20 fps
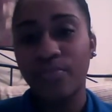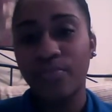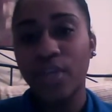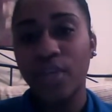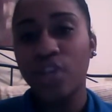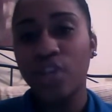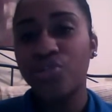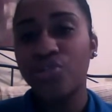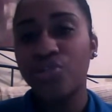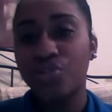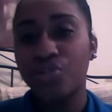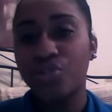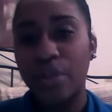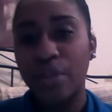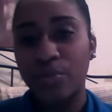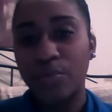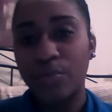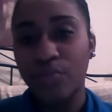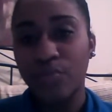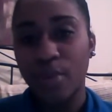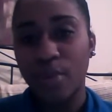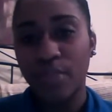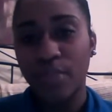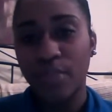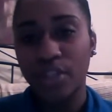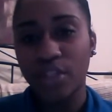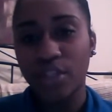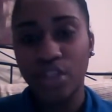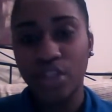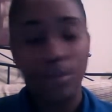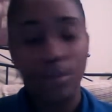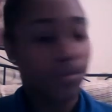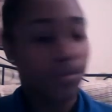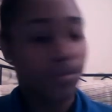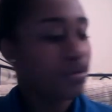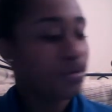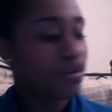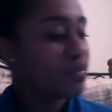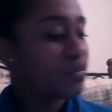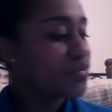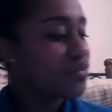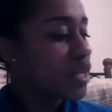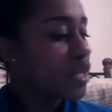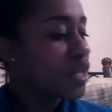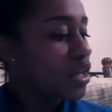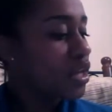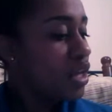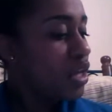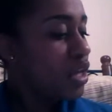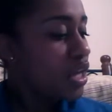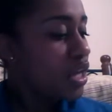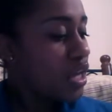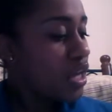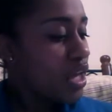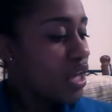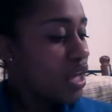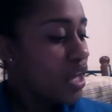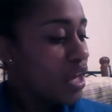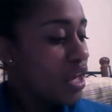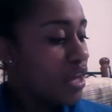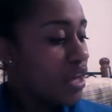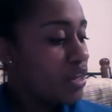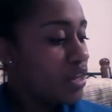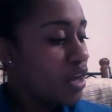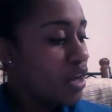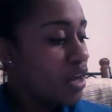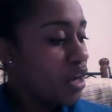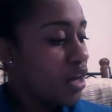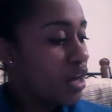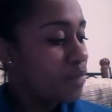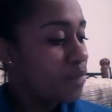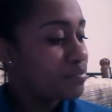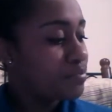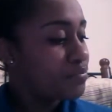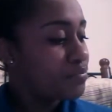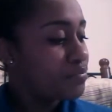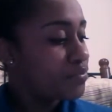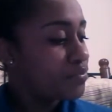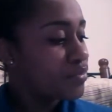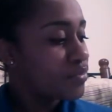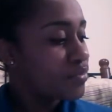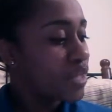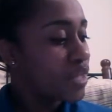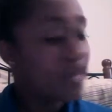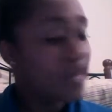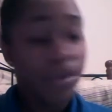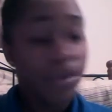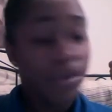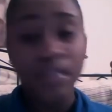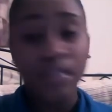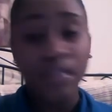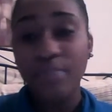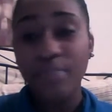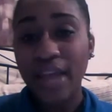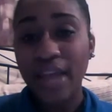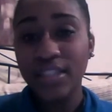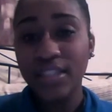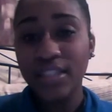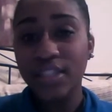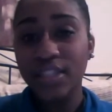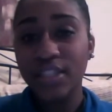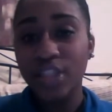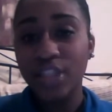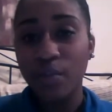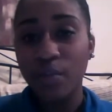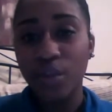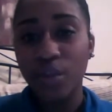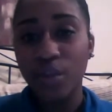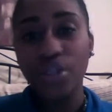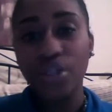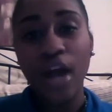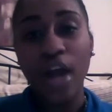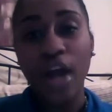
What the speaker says: stripped from the shampoo. And yeah, but back to the Shea Moisture.